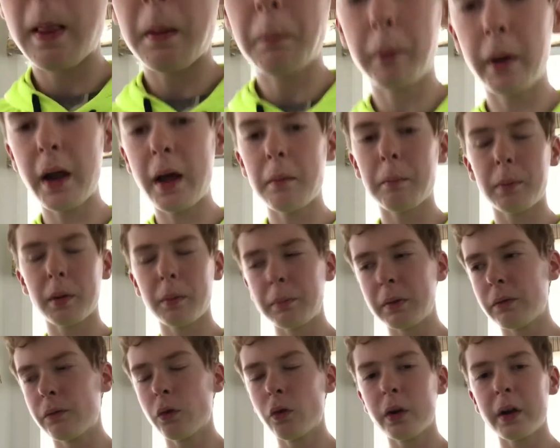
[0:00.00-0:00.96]
But
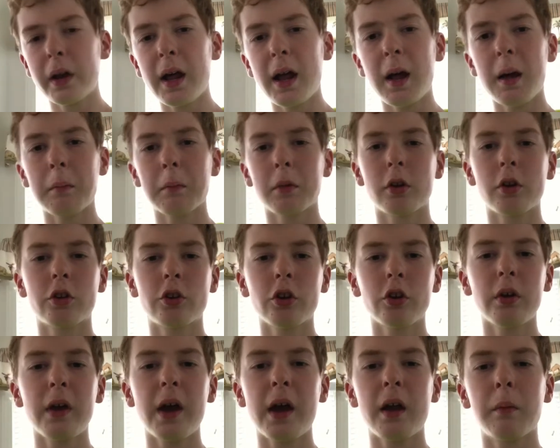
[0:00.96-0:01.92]
before that, I'm going to show
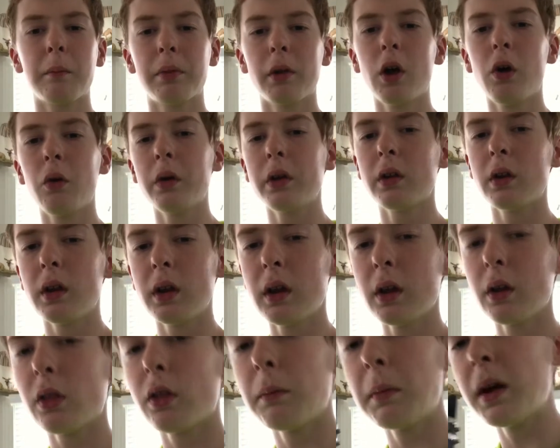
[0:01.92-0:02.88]
you how to blow into the
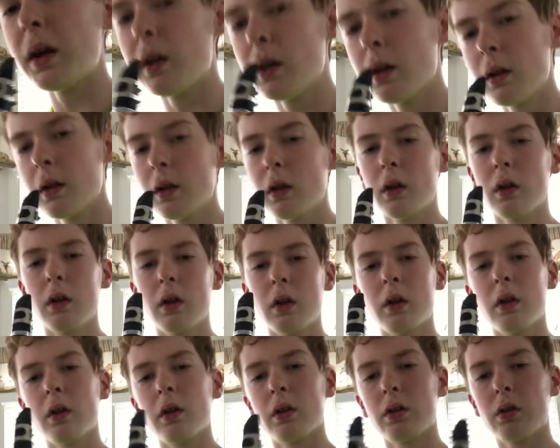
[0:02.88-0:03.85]
instrument.
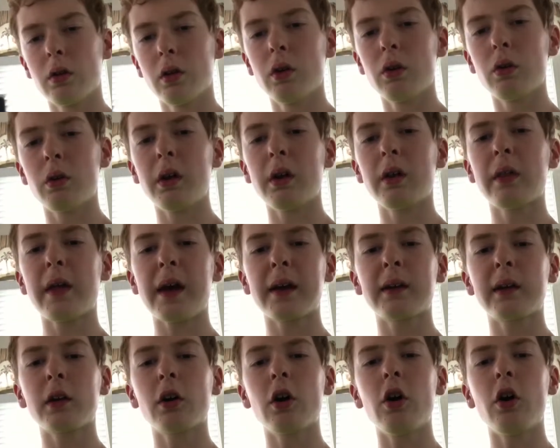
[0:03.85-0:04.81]
So it's
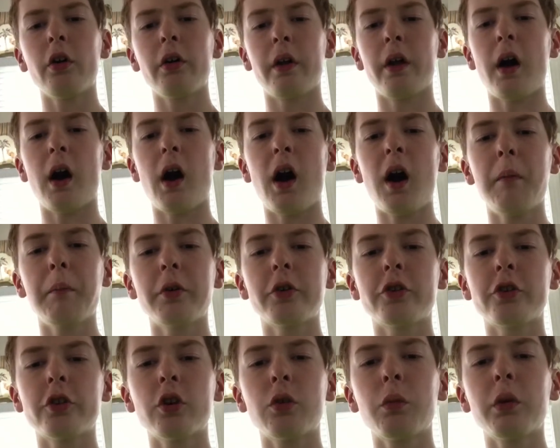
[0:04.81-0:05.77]
actually called an
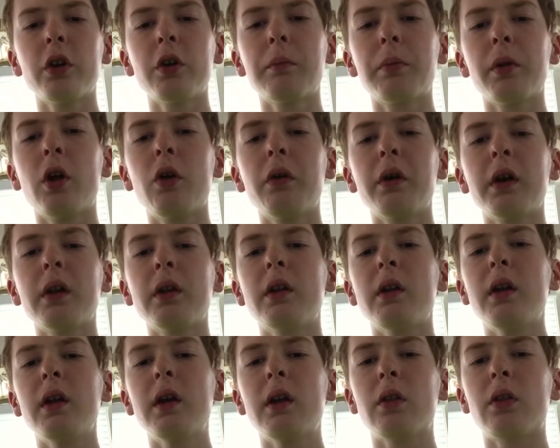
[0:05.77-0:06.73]
embouchure when you're blowing into
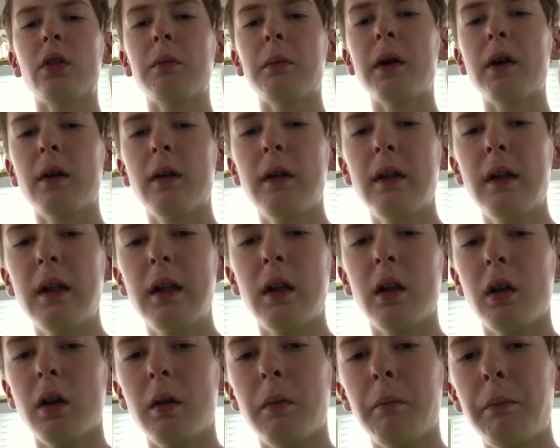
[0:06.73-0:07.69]
the instrument.
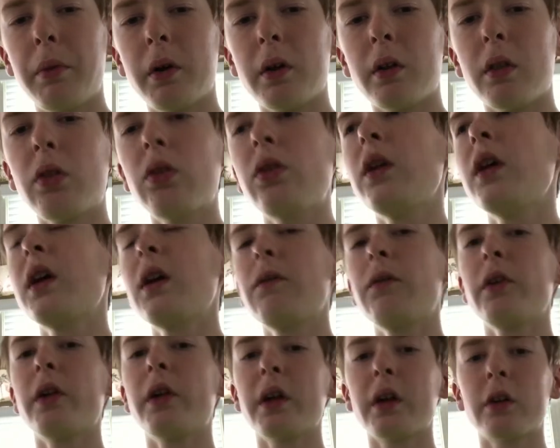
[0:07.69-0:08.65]
But think
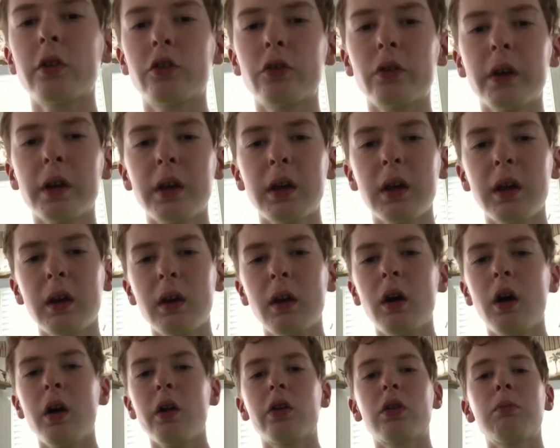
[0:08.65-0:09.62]
if you're like drinking
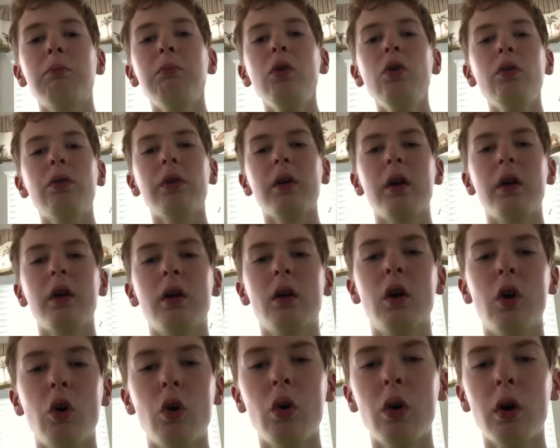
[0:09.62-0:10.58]
a smoothie
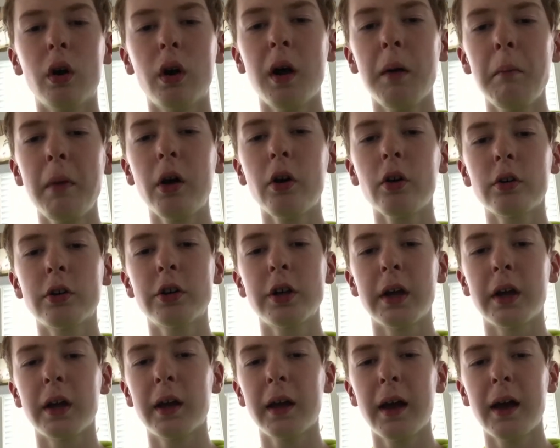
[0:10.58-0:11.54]
or a
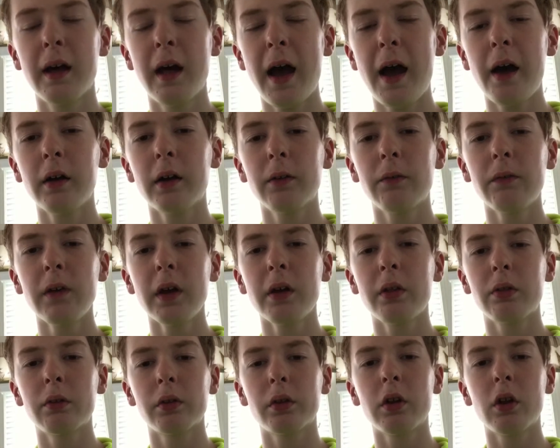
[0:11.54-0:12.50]
milkshake, how your
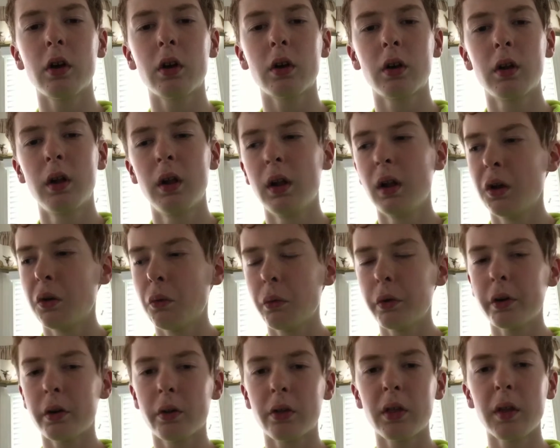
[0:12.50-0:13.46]
face would look
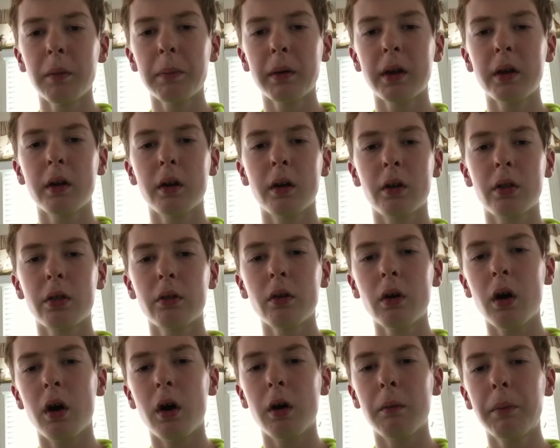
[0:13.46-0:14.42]
when you're sipping into the
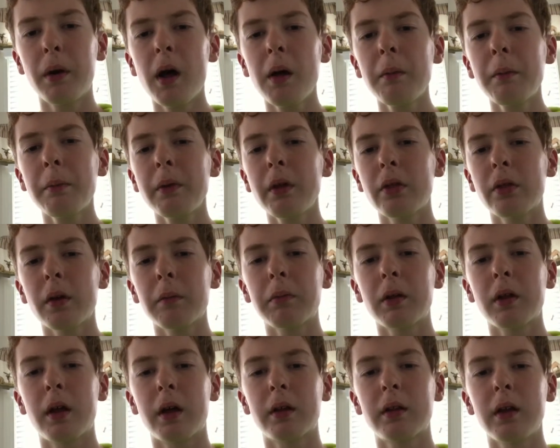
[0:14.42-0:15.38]
straw. Probably
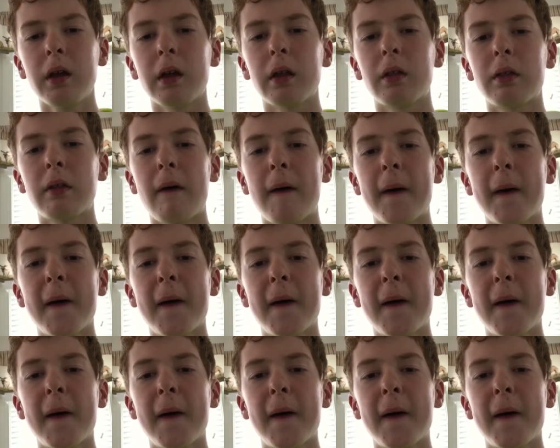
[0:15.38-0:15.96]
something like this.